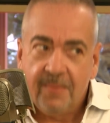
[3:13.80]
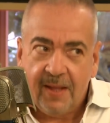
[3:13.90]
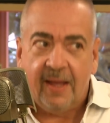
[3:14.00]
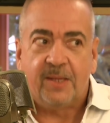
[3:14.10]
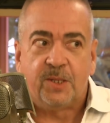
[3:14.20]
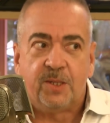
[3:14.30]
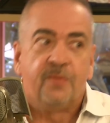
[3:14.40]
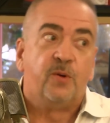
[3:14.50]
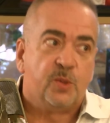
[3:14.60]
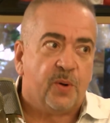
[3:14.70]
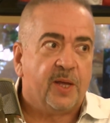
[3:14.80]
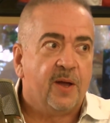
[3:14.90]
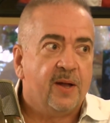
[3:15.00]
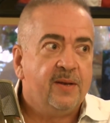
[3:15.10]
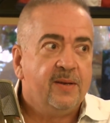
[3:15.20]
the food's pretty
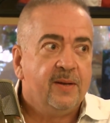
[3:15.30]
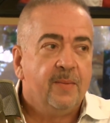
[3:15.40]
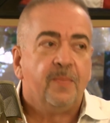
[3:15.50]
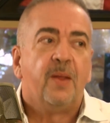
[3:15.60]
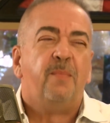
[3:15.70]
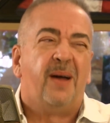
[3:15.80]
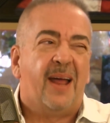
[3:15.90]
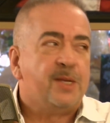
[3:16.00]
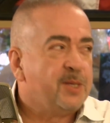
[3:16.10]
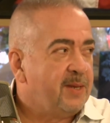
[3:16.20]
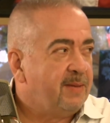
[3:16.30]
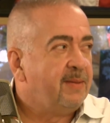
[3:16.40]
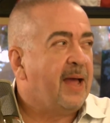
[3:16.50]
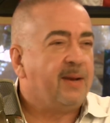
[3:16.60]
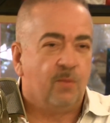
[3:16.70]
good. But as the
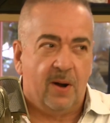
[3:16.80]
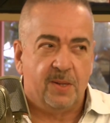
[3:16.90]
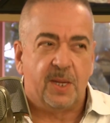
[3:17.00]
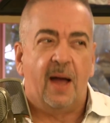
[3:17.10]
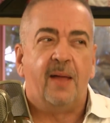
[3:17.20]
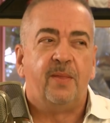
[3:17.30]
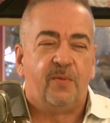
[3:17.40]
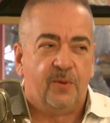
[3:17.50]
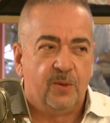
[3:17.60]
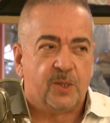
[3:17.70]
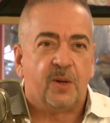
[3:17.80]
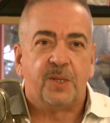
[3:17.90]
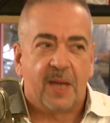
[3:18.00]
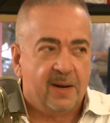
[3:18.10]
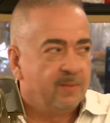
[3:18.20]
night wears on, the food
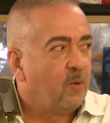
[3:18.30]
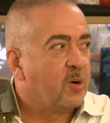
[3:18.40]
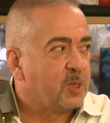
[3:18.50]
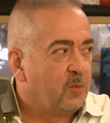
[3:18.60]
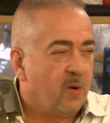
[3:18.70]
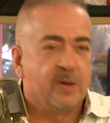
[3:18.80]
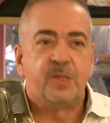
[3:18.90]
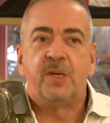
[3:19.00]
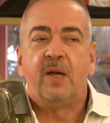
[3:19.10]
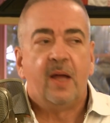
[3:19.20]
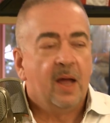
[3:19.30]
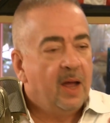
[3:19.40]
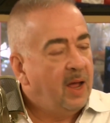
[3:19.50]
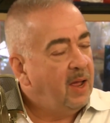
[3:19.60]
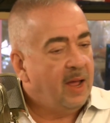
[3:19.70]
starts getting worse and worse,
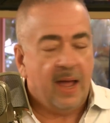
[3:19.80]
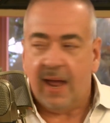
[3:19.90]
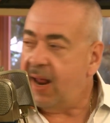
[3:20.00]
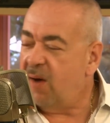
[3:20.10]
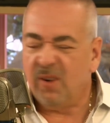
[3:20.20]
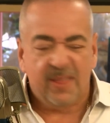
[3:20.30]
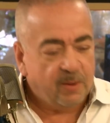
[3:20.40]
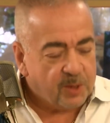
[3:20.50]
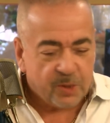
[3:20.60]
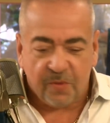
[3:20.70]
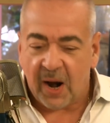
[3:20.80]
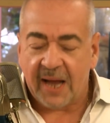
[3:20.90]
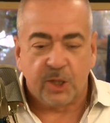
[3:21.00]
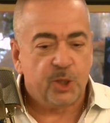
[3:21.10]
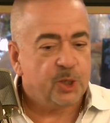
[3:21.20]
and everything was
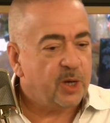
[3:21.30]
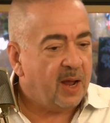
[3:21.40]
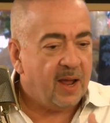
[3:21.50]
fresh.